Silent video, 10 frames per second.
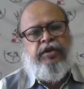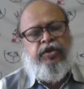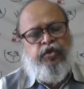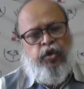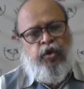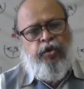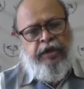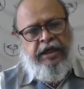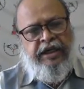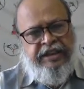So you
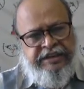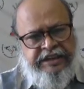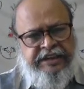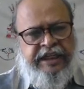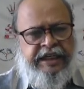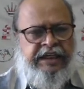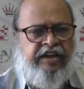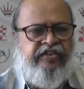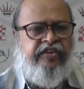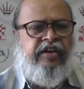can let us see the
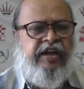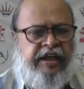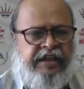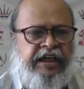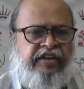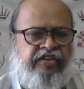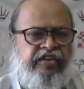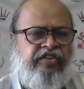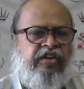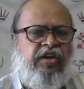Geller's
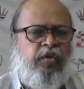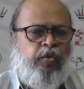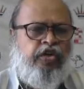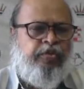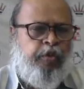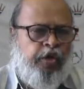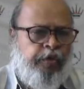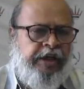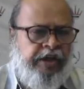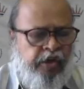analysis, which
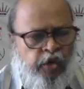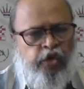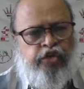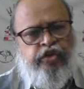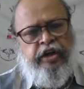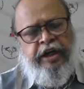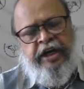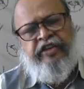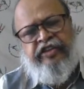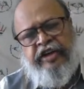Botvinnik used
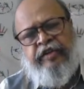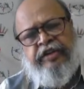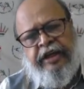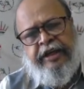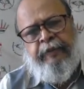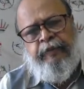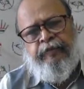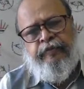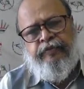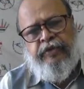and saved the game.
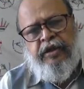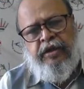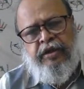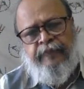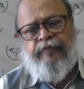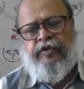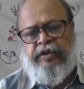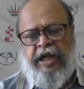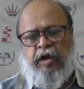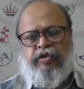
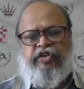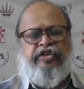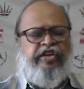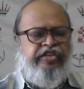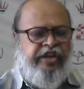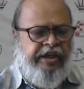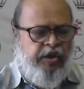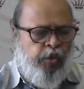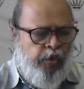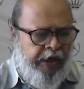Now this is
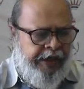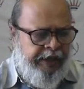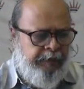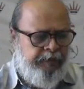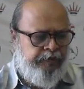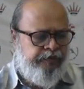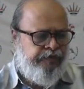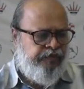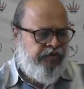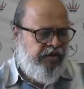instructive rook handling.
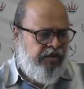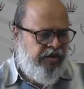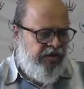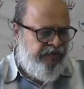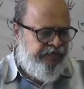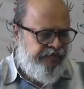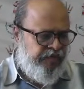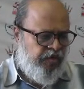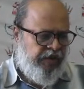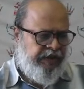
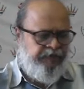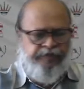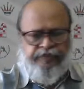Okay.